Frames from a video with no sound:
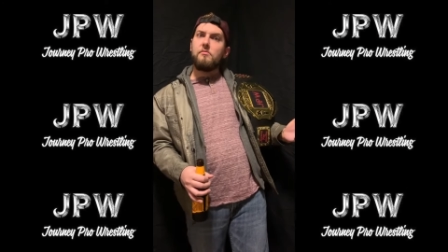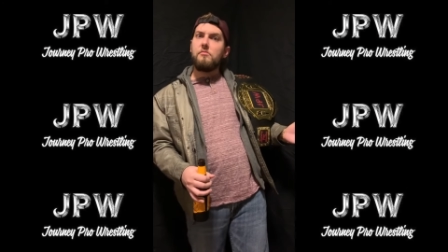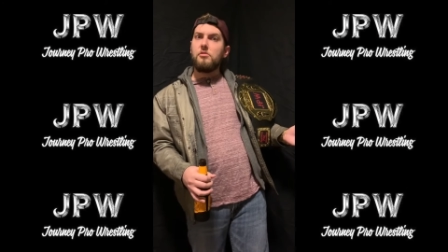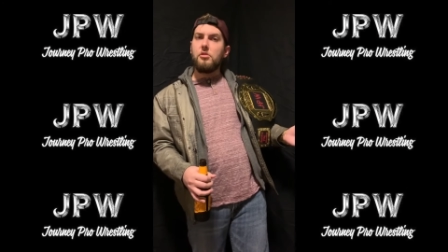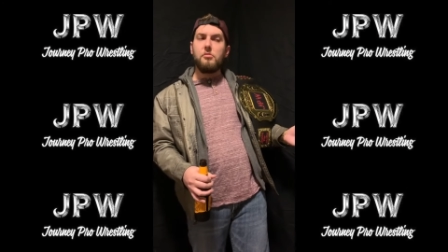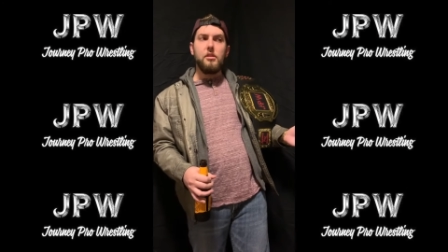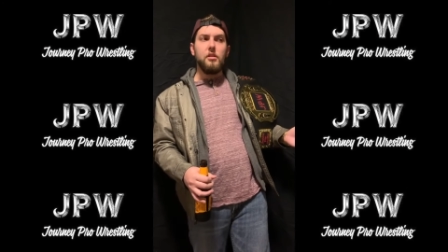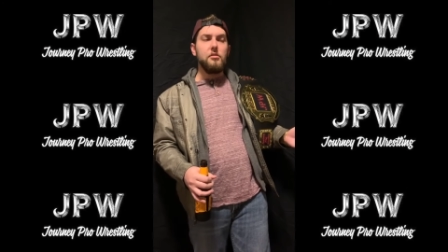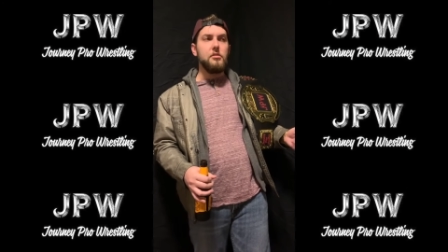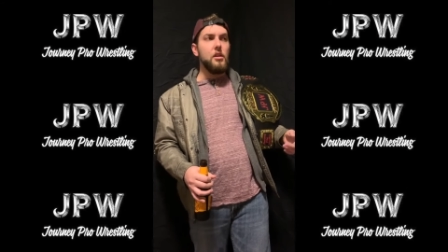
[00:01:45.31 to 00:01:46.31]
two
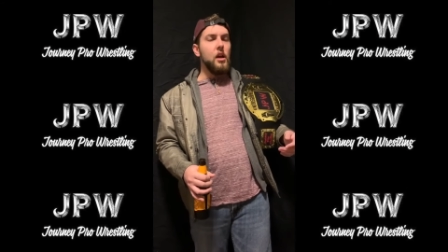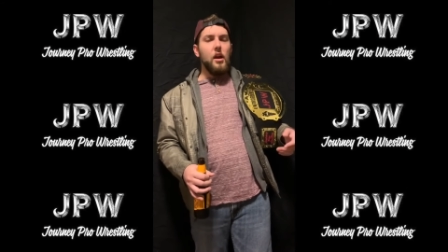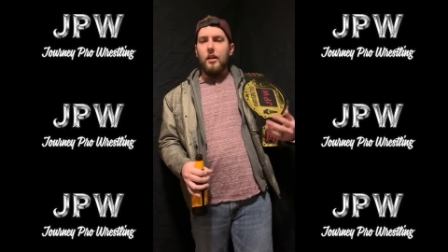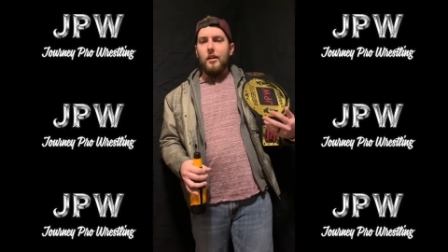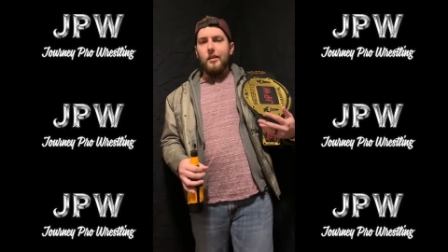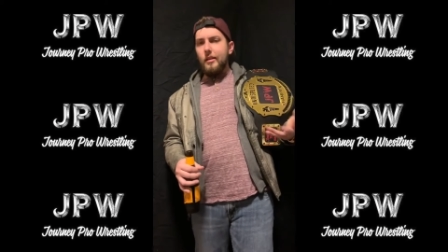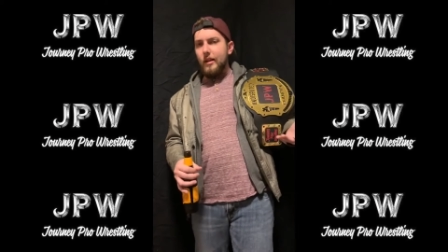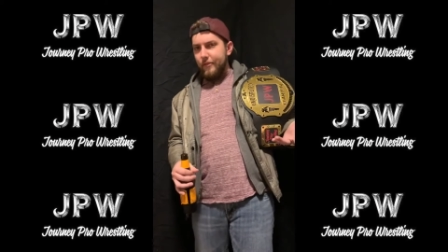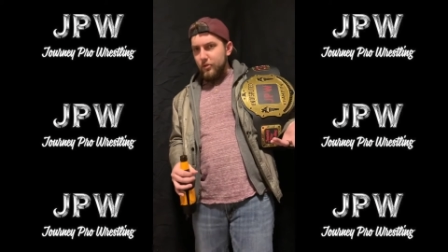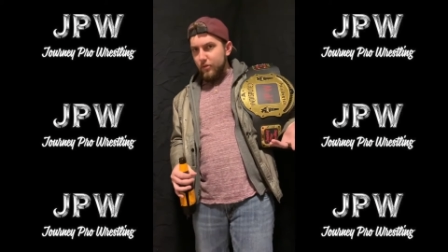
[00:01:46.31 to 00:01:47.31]
years? You're going
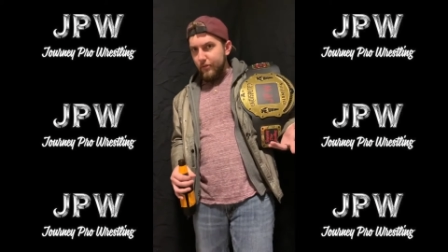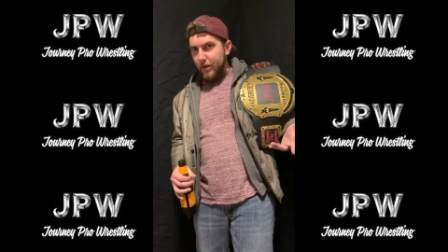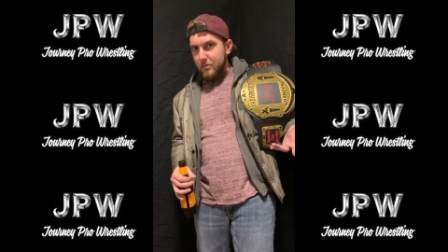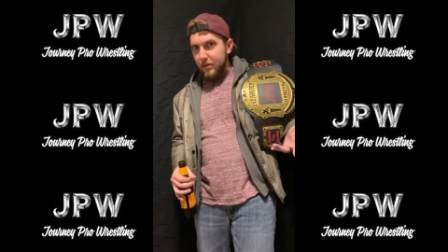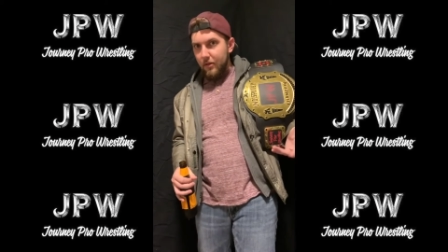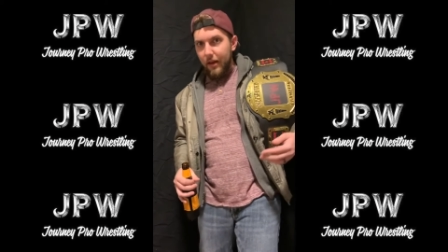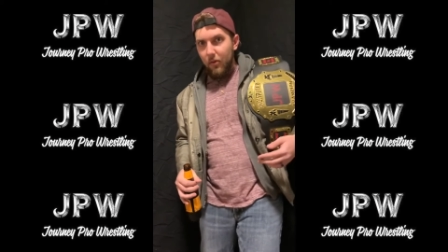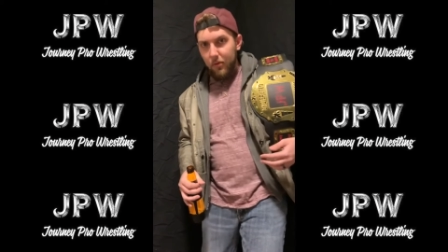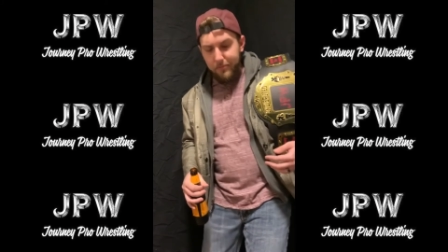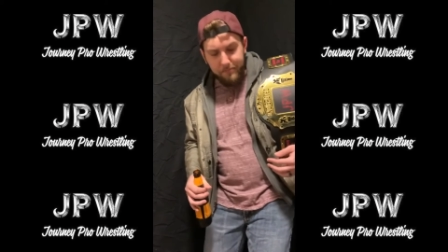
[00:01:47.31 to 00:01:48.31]
to have to refresh me on that one.